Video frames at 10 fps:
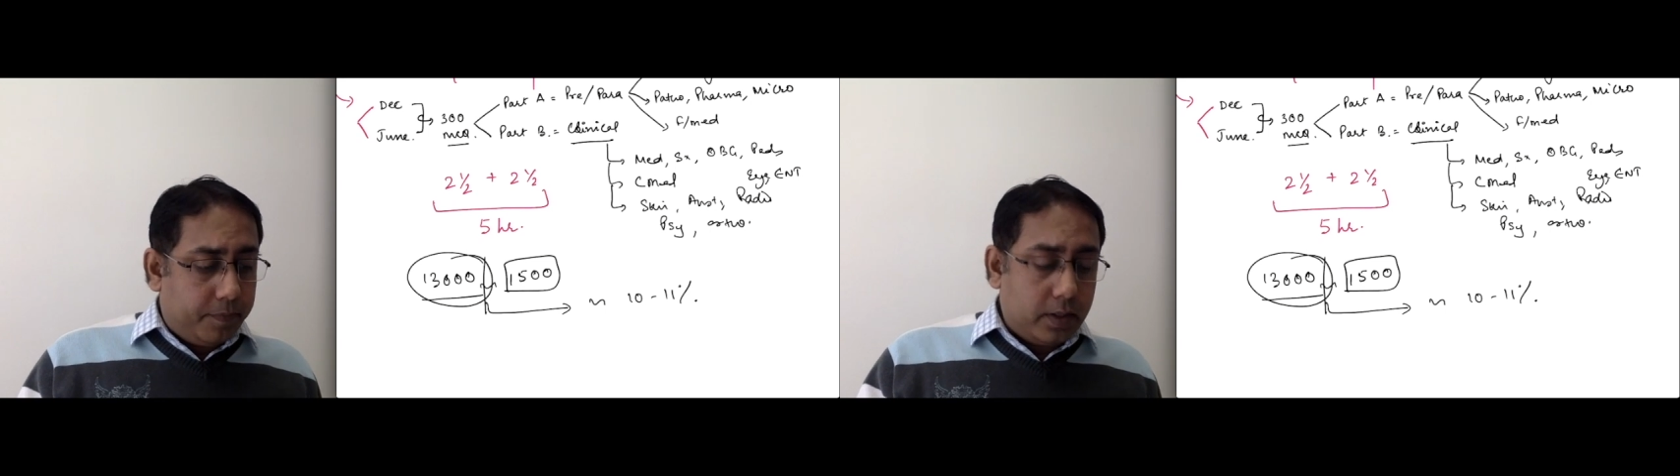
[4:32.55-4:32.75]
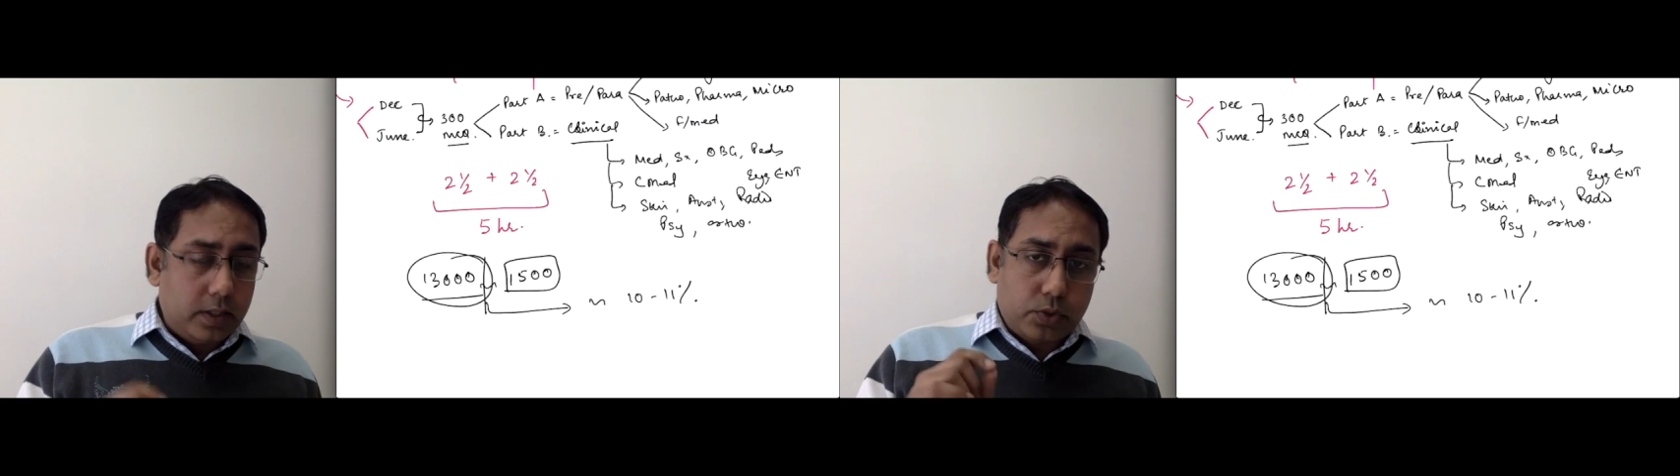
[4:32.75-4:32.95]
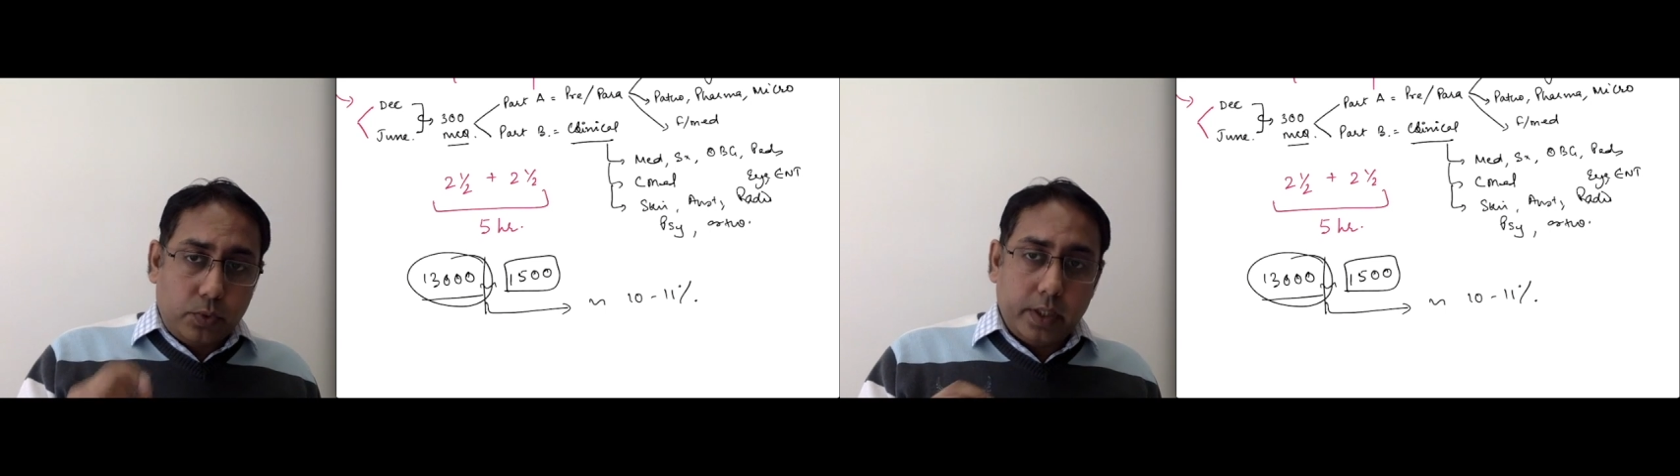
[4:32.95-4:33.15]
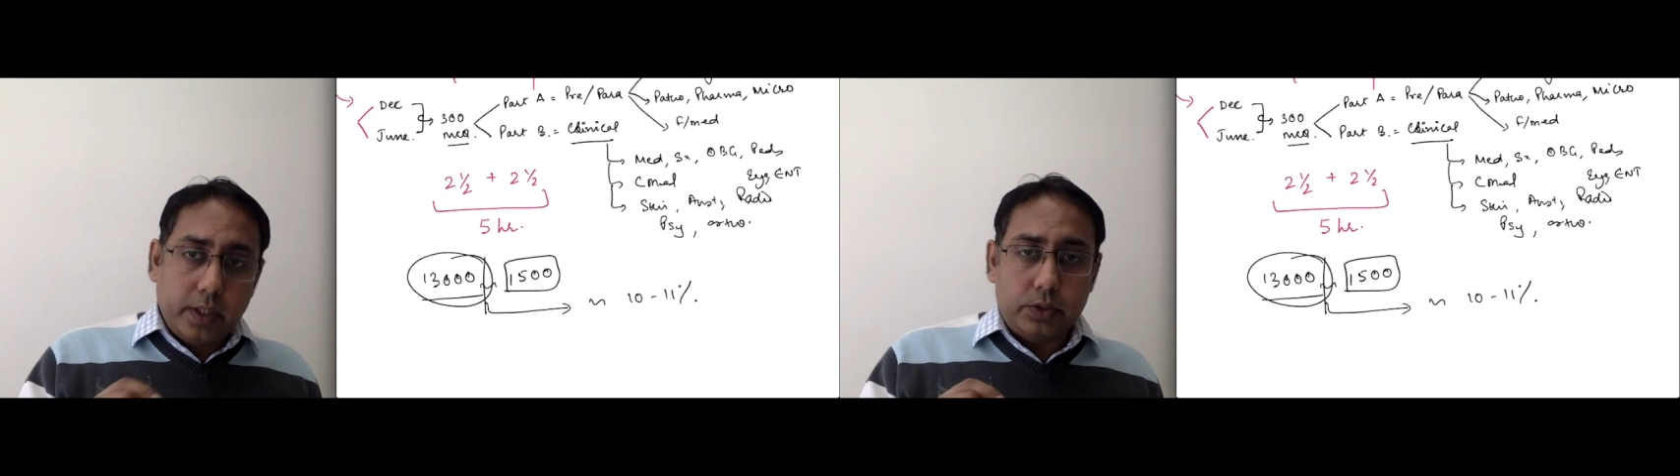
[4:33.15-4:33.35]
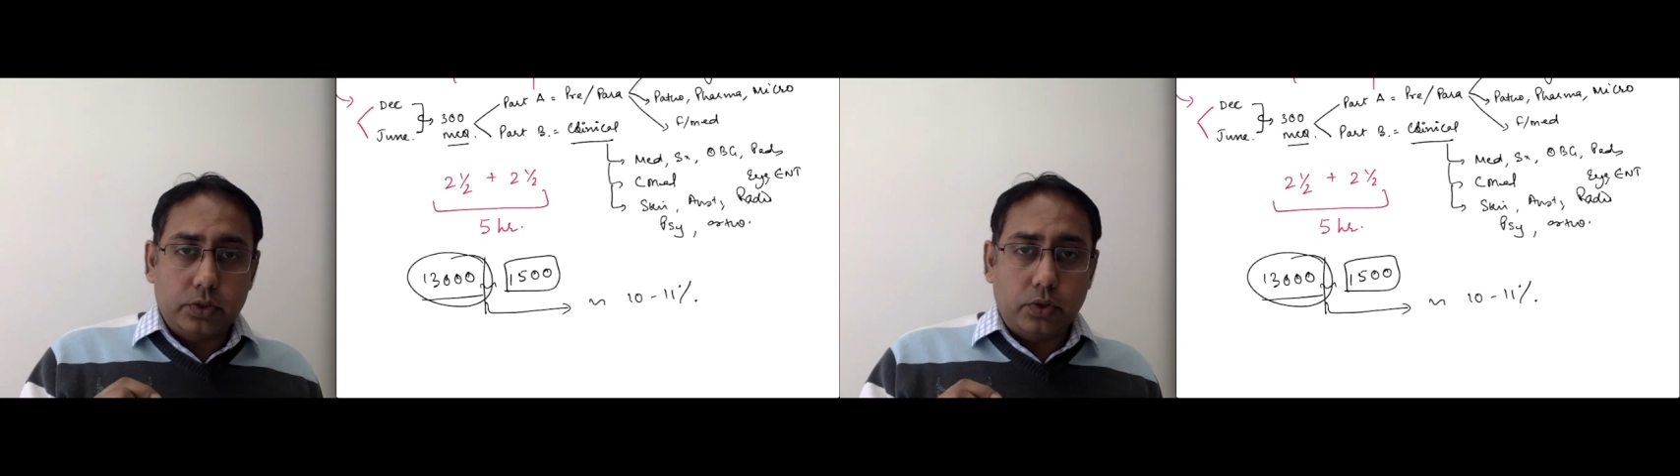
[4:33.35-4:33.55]
The
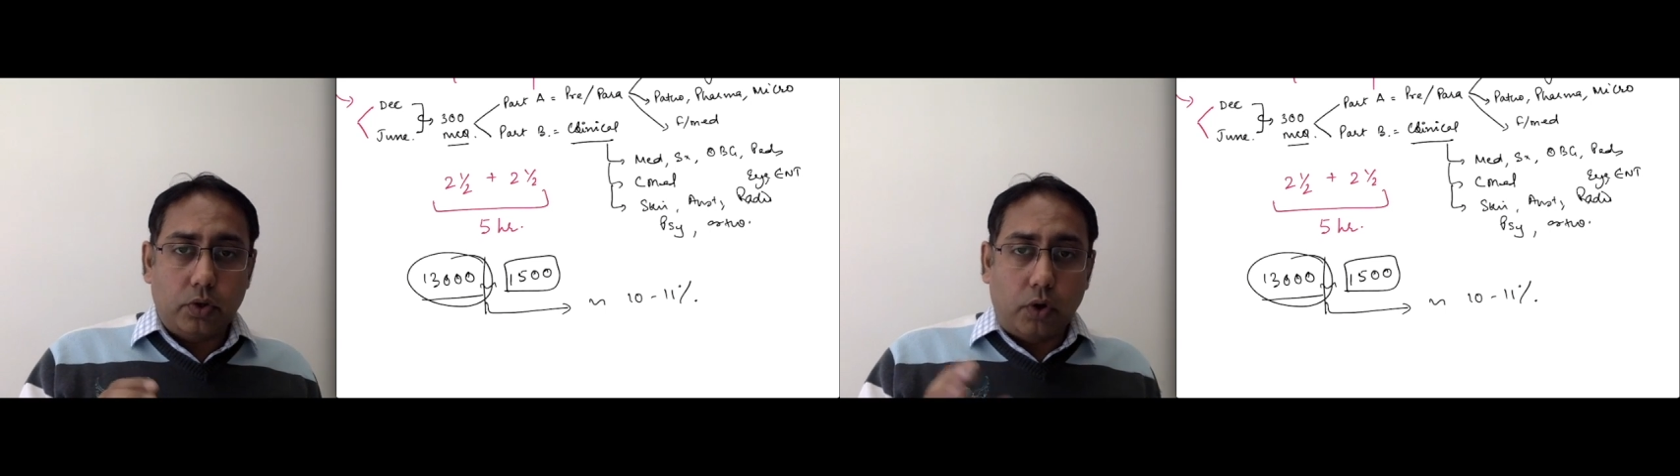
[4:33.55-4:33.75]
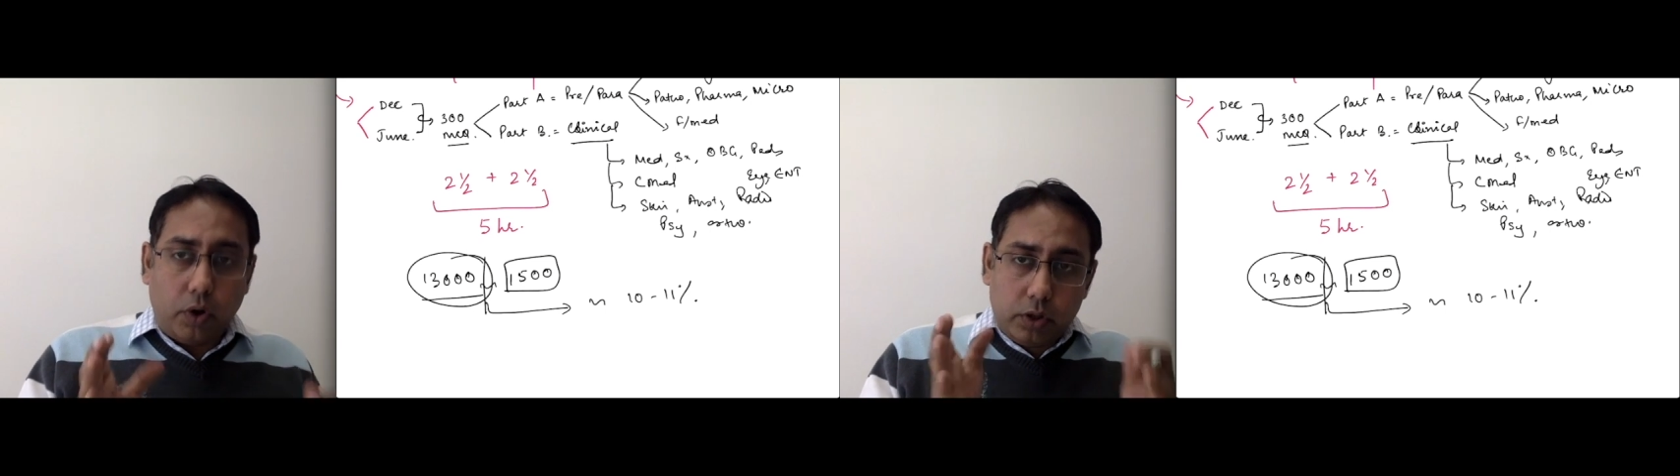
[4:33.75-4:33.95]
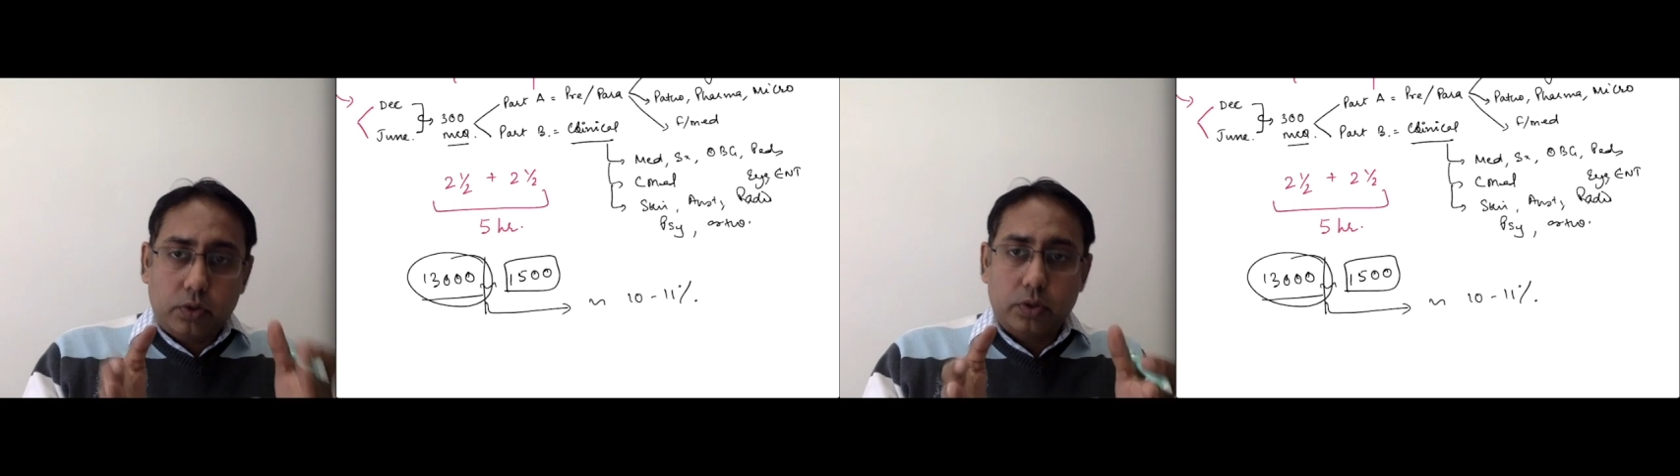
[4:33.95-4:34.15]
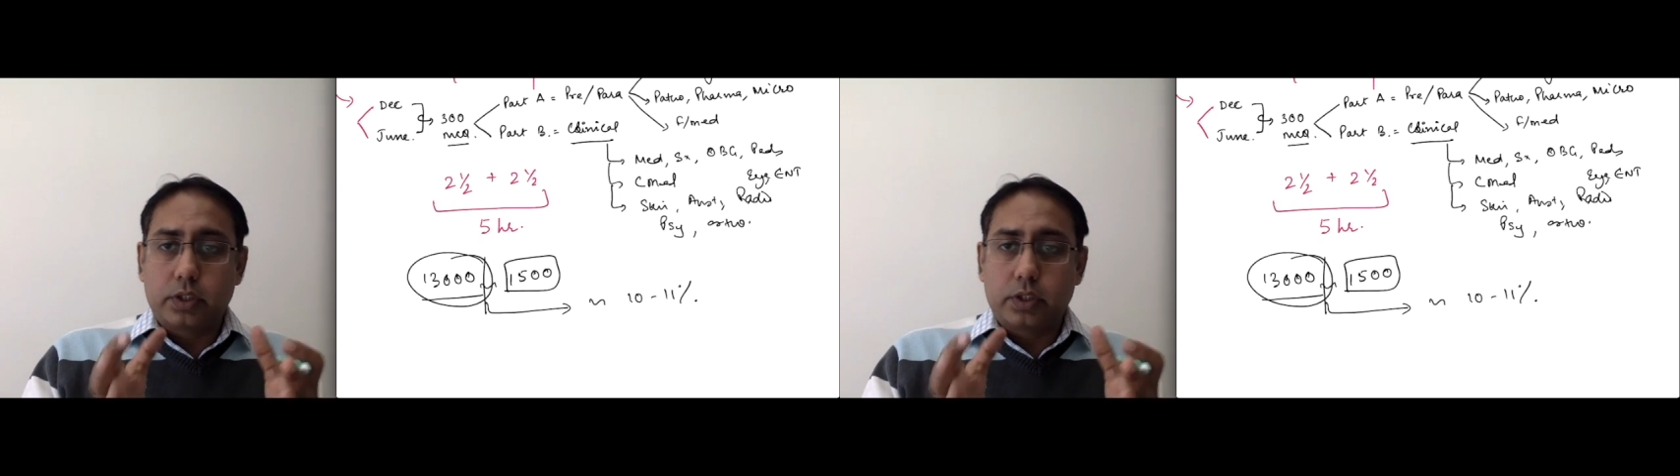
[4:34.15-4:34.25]
students, all those